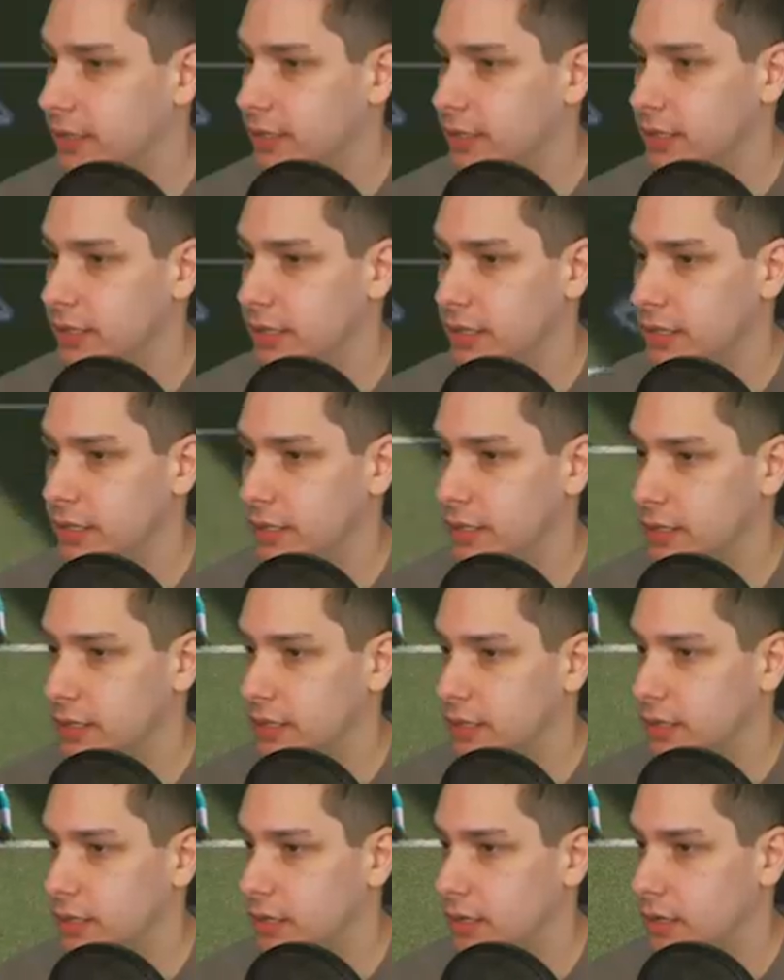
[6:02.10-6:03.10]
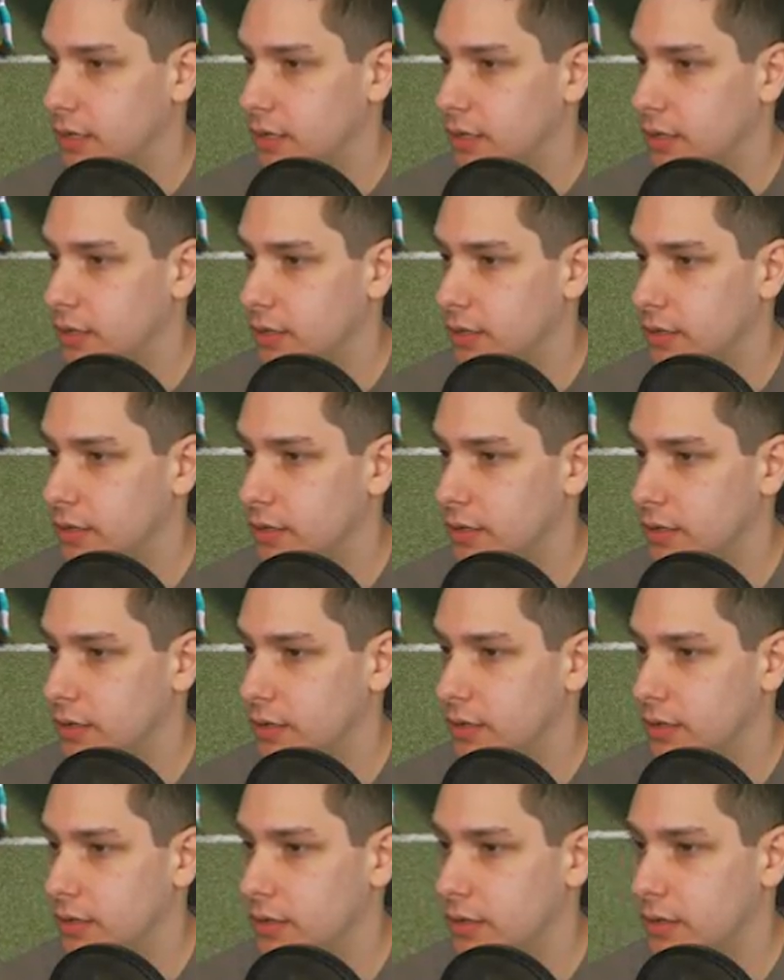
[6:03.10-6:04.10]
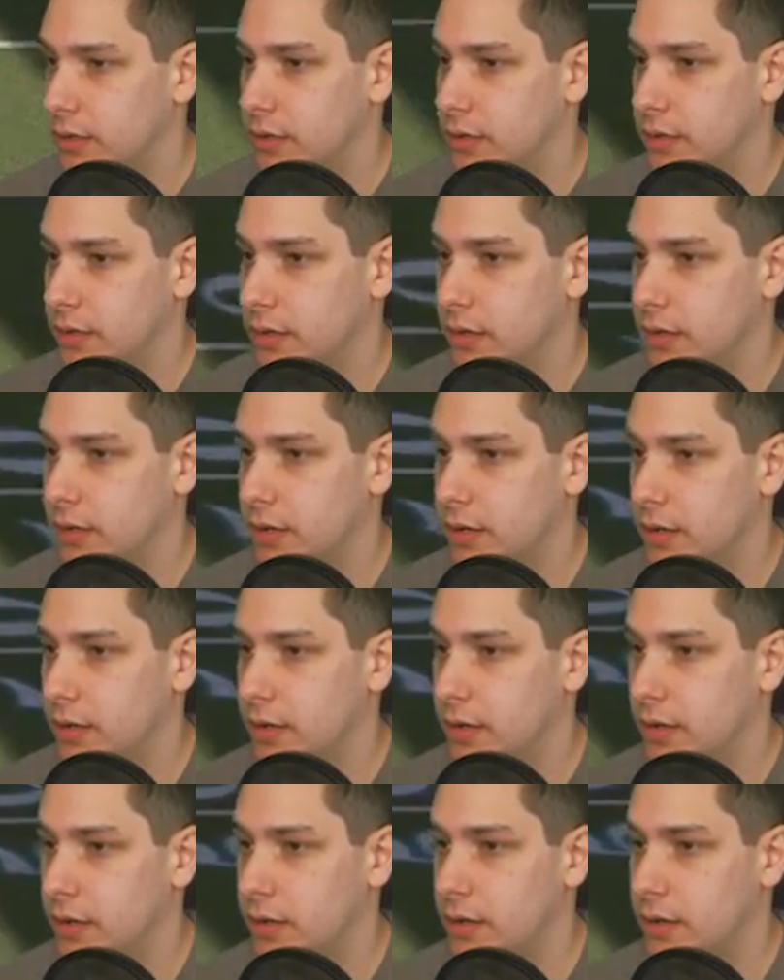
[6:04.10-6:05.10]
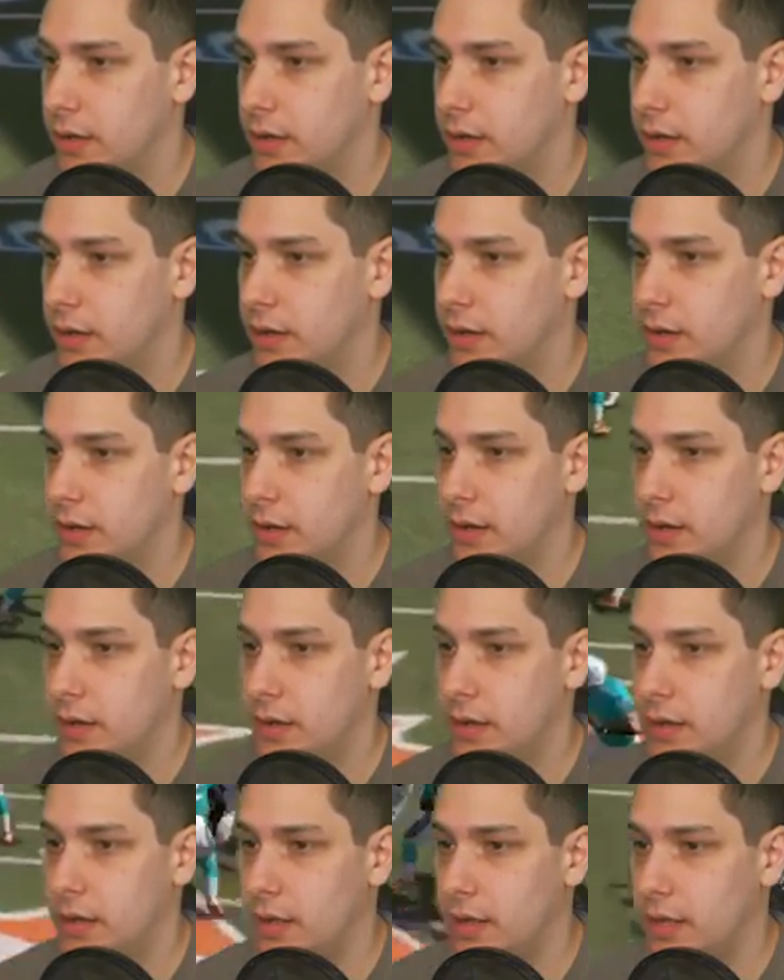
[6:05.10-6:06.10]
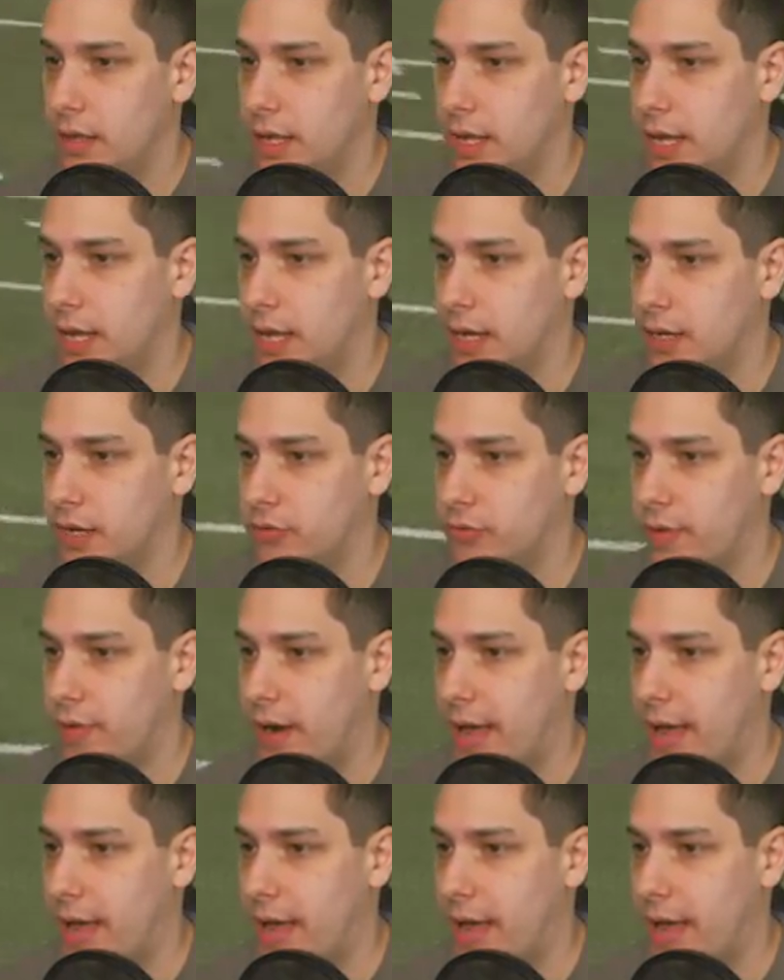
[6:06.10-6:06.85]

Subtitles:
(silence)